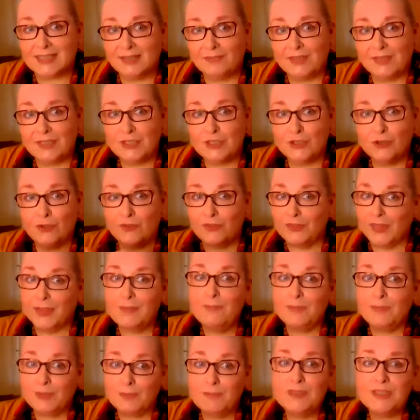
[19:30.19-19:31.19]
If it's not
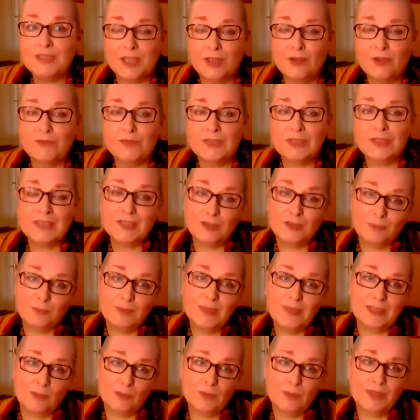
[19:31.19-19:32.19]
them themselves, it's going to
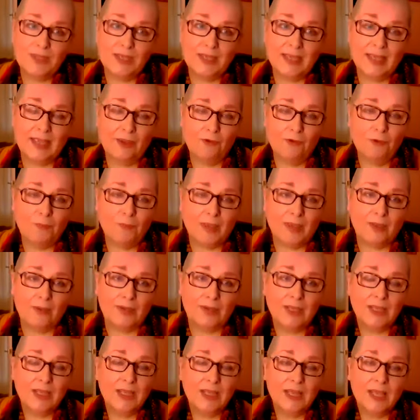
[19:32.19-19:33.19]
be someone they care about.
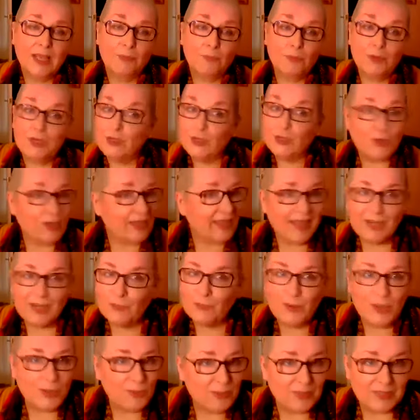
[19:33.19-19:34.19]
We're not getting
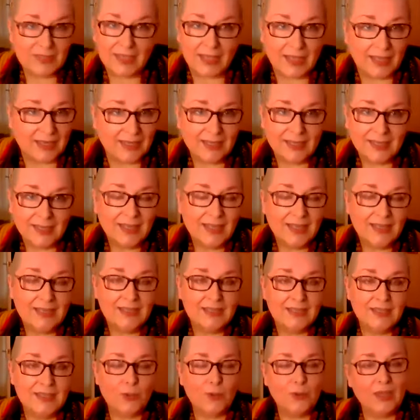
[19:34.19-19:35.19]
away with that.
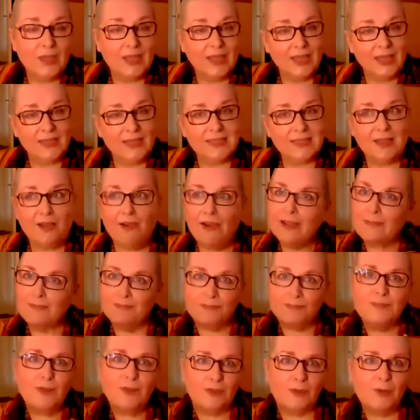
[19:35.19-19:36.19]
So it is, I
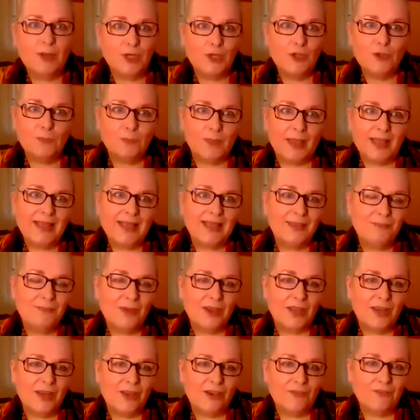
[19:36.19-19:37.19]
look back in
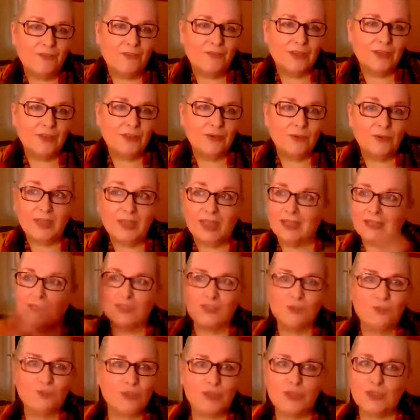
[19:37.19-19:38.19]
my life and I thought
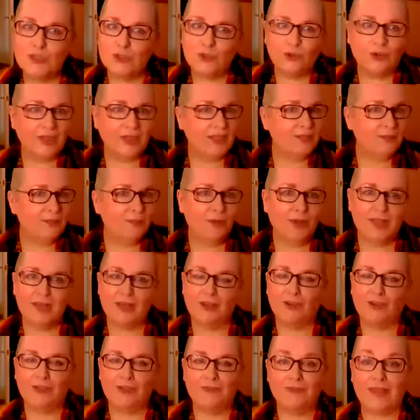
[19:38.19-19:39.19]
cancer was not in my
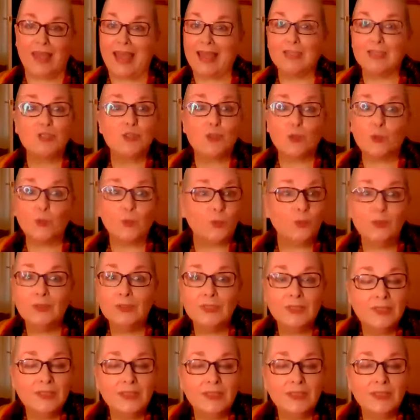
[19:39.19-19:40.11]
life at all.